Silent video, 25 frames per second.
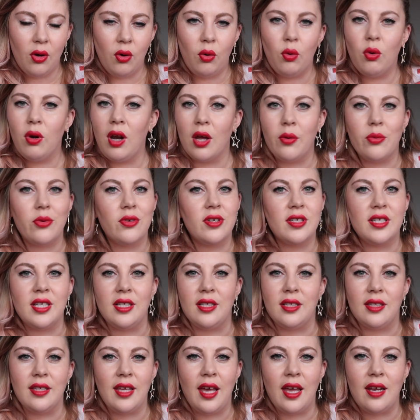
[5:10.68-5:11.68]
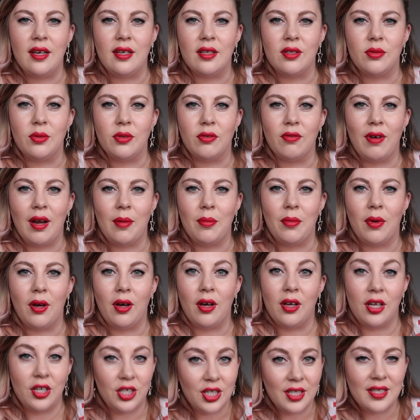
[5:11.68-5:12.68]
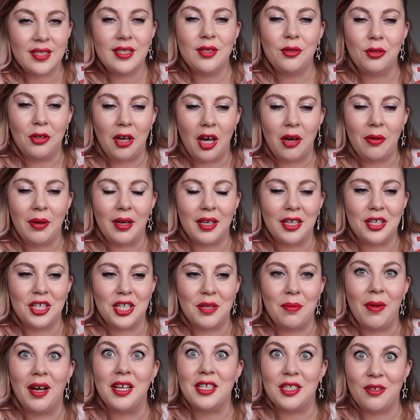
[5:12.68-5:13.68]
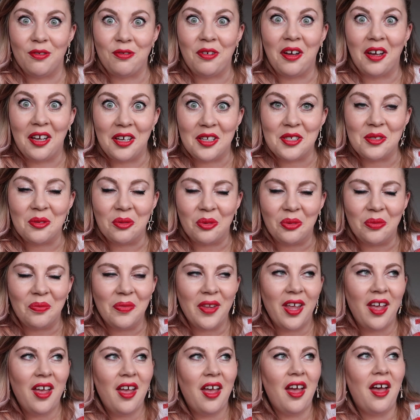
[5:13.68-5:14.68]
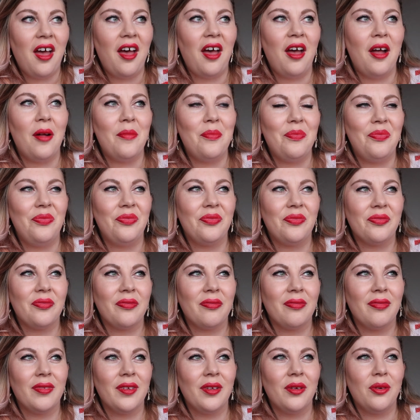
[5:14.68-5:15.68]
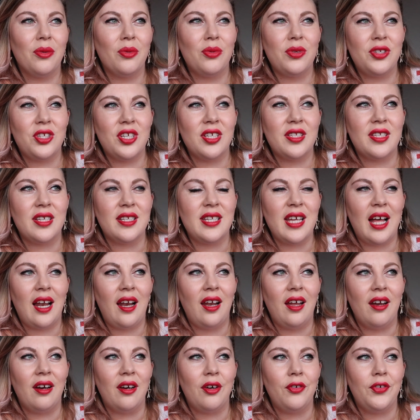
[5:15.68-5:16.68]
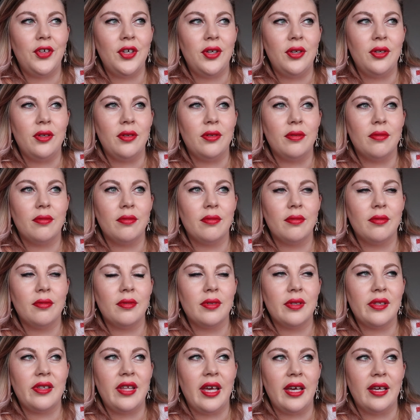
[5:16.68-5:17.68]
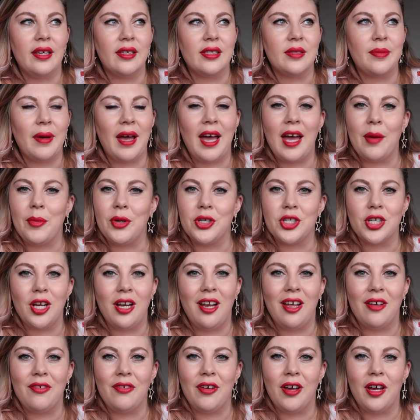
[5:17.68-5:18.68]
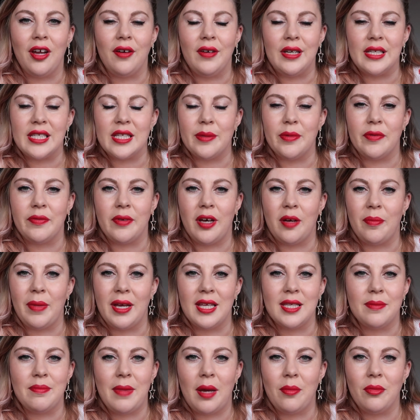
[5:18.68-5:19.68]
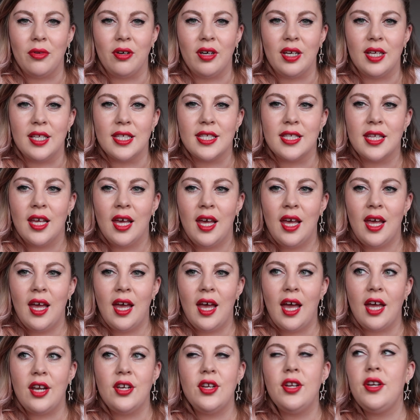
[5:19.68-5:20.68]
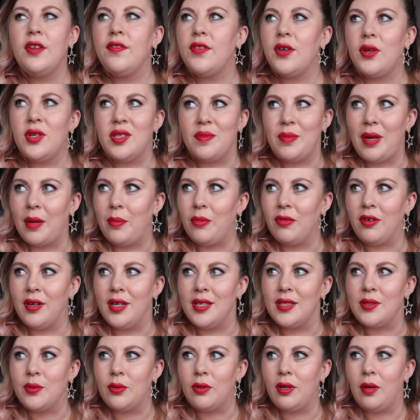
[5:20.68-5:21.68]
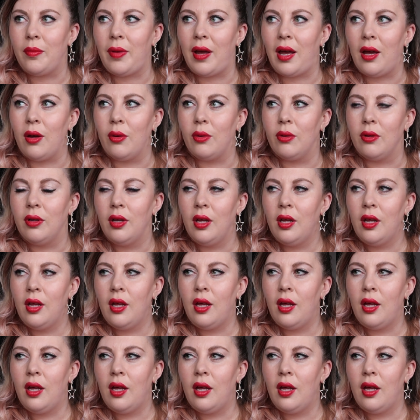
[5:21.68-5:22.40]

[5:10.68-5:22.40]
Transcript: all I wanted at the end with Grandma, and she's still going, she might defy us all, was just to tell her a few things about how much I love her and some of our best memories. And none of those memories were about